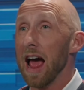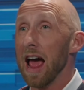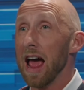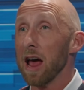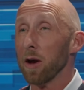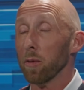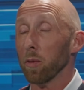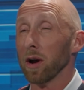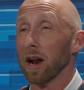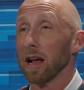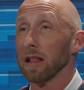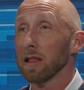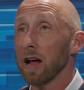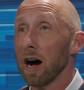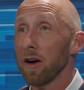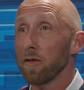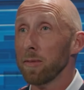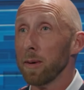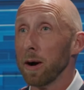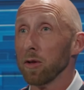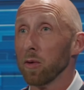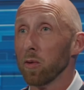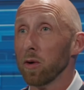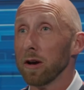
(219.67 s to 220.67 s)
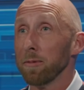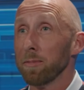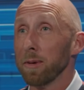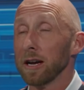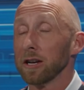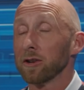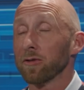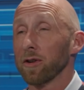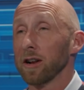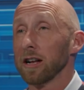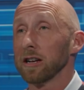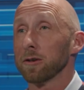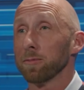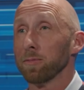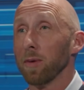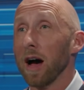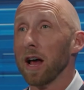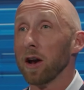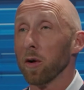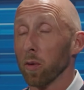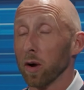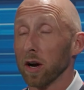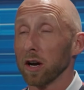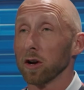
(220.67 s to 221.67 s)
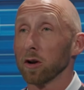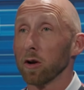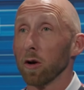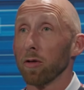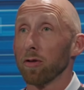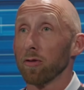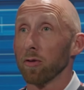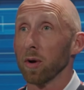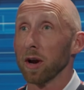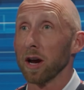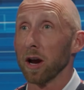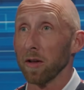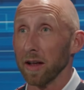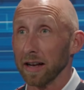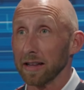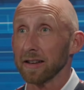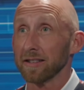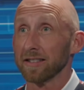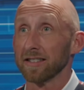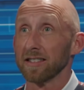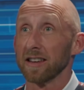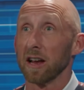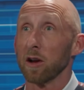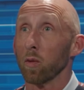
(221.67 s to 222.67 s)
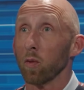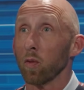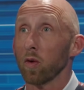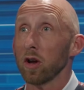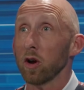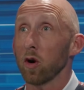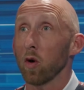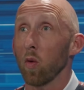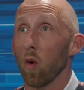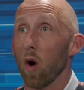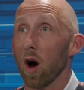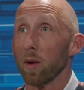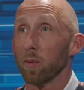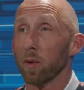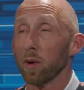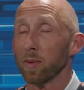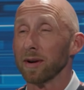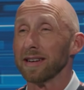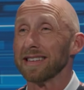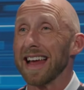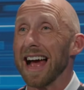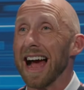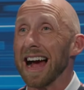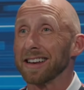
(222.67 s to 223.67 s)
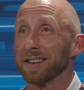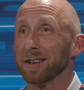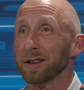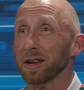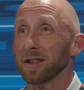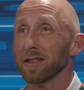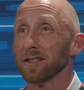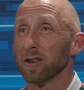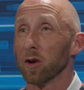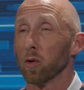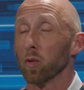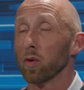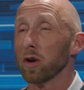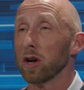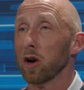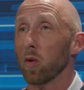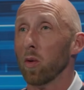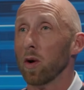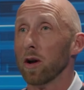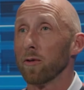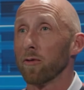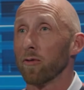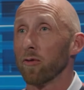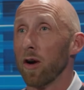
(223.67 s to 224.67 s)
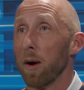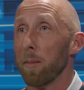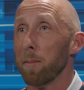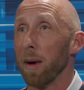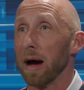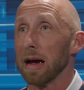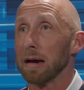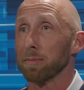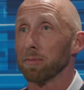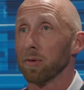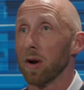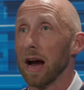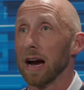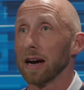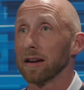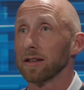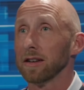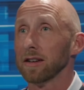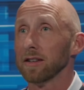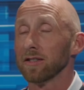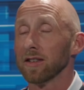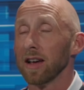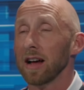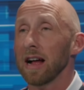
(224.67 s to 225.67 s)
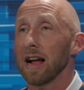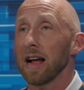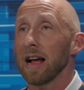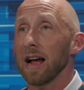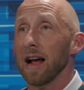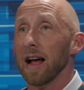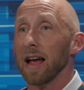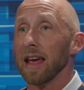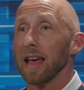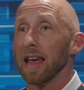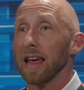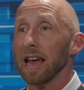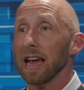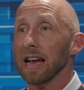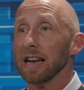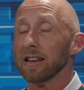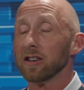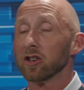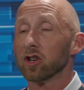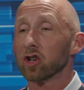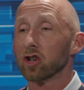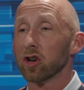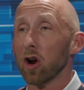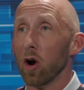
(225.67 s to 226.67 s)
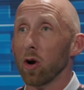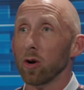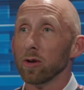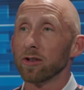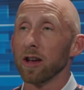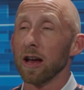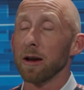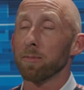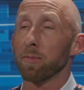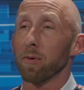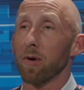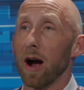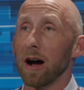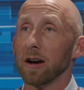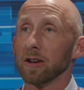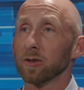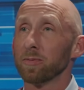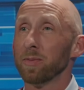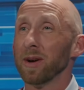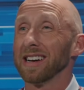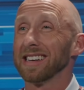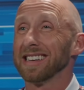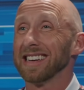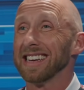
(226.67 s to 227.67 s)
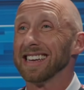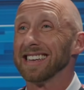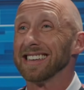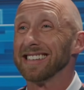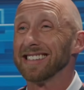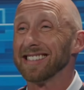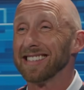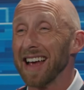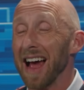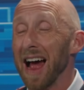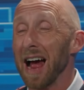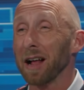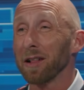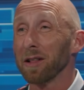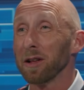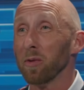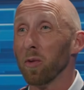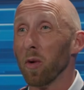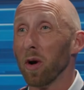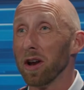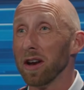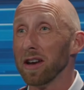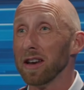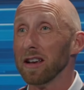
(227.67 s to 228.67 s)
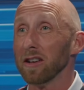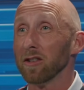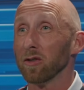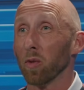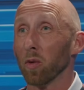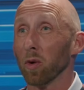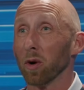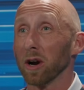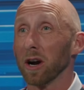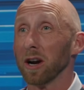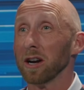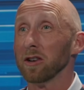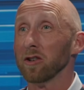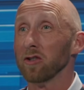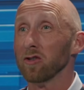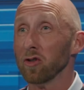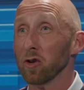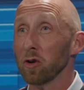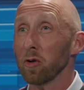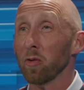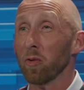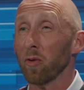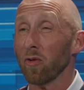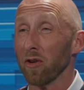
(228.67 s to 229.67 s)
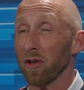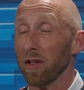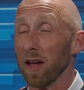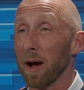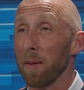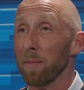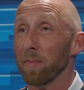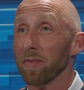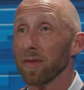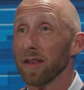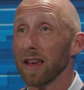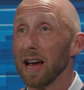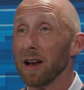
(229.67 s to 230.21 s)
And what I love about the one-page financial plan, and we're going to go through it here, like, this is a real one. We redacted it. This is a real one from my practice. It shows a prospect exactly what it is we're going to do for them.